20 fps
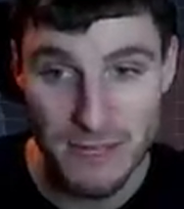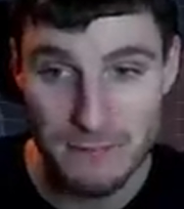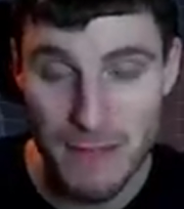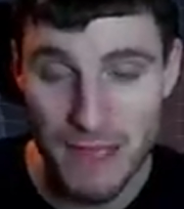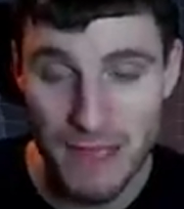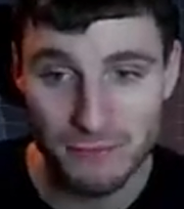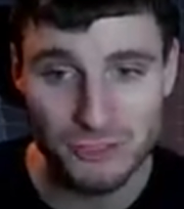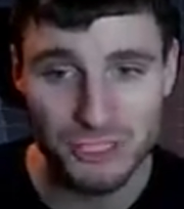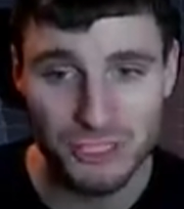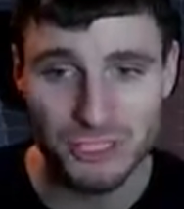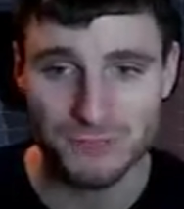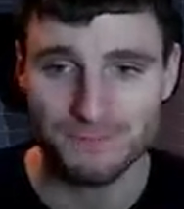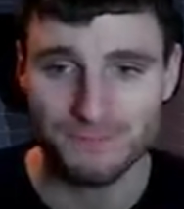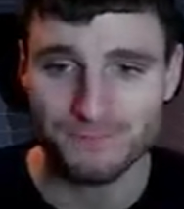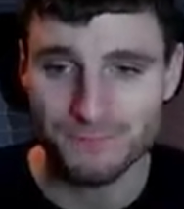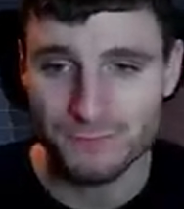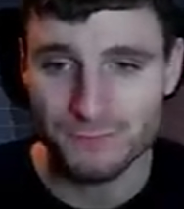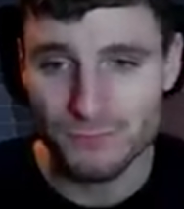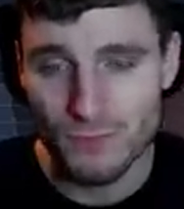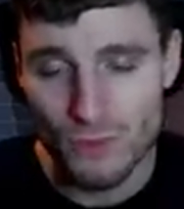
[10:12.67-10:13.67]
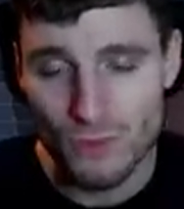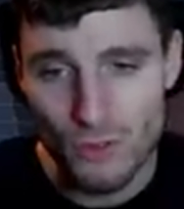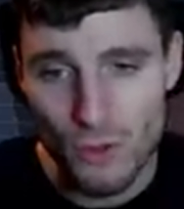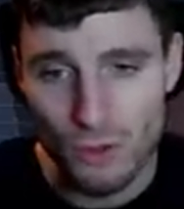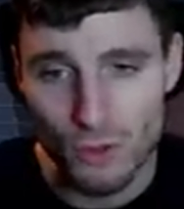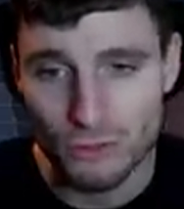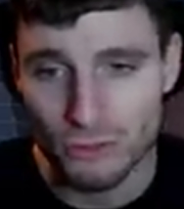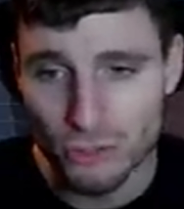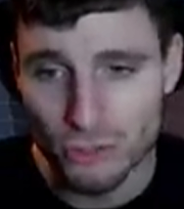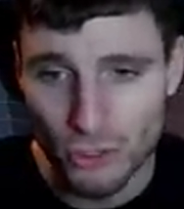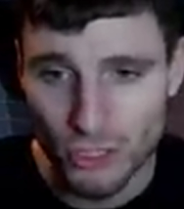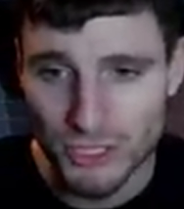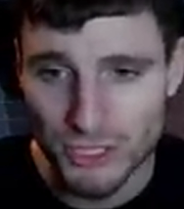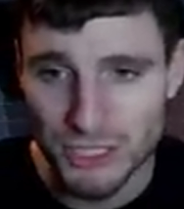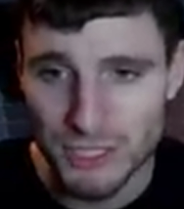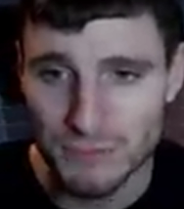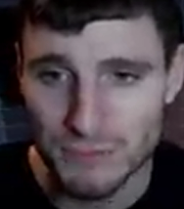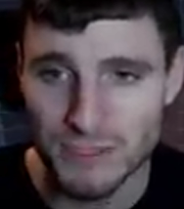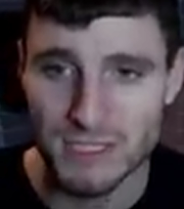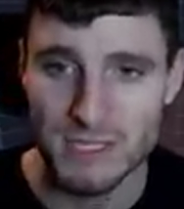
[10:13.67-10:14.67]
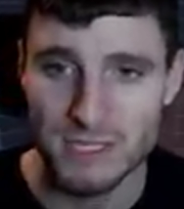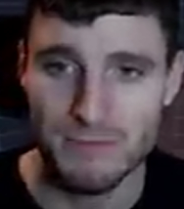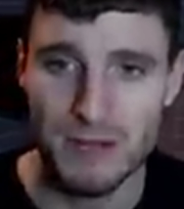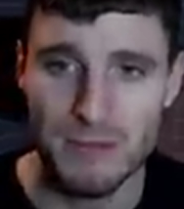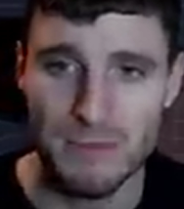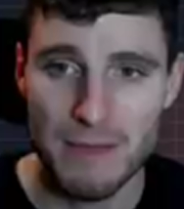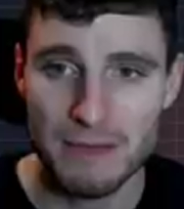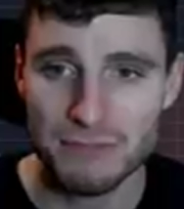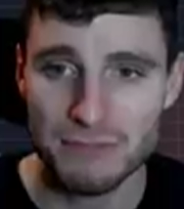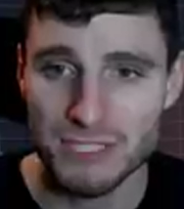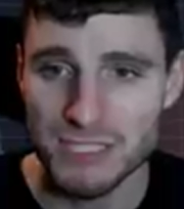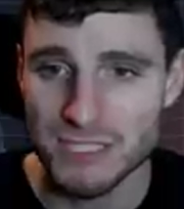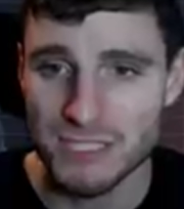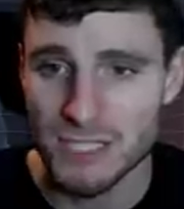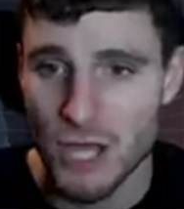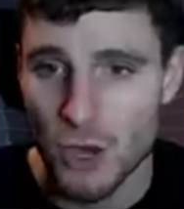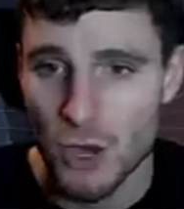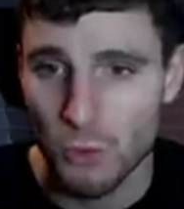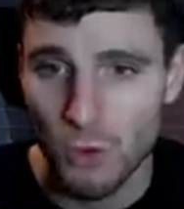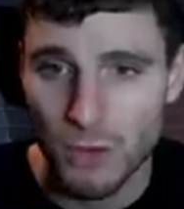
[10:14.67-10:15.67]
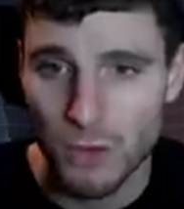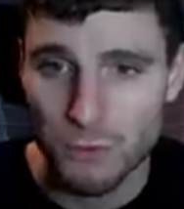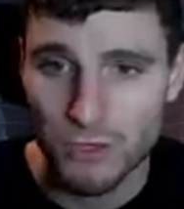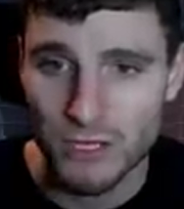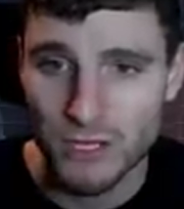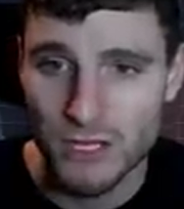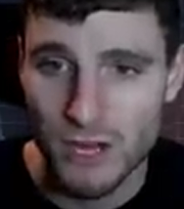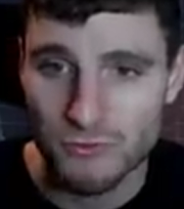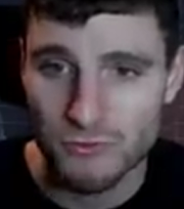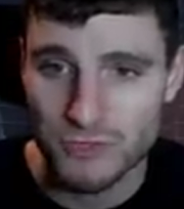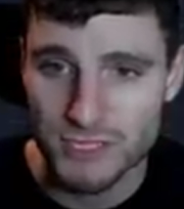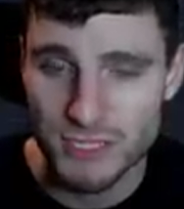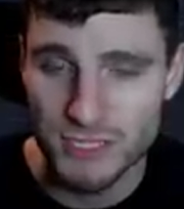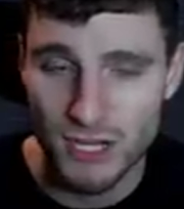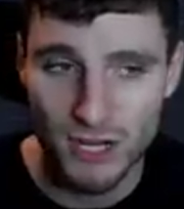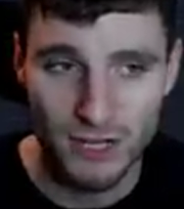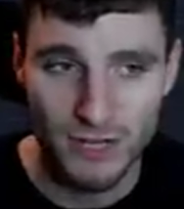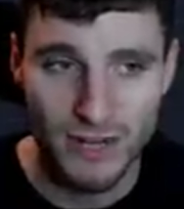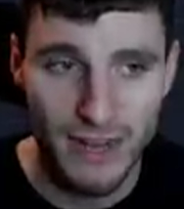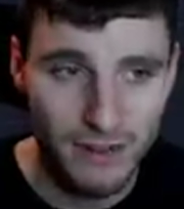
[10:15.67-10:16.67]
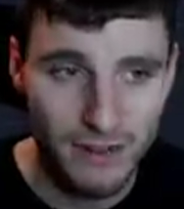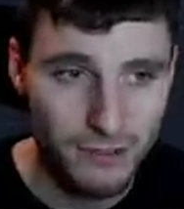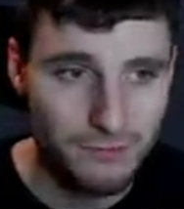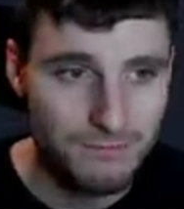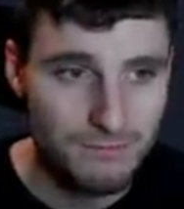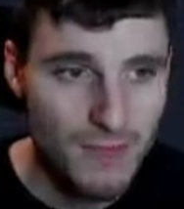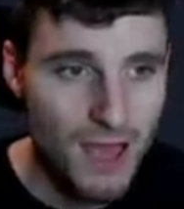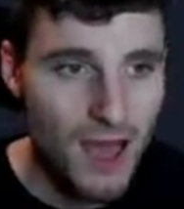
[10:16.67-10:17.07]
bounce ontology with similar bounces. What I want to cover is Cardano.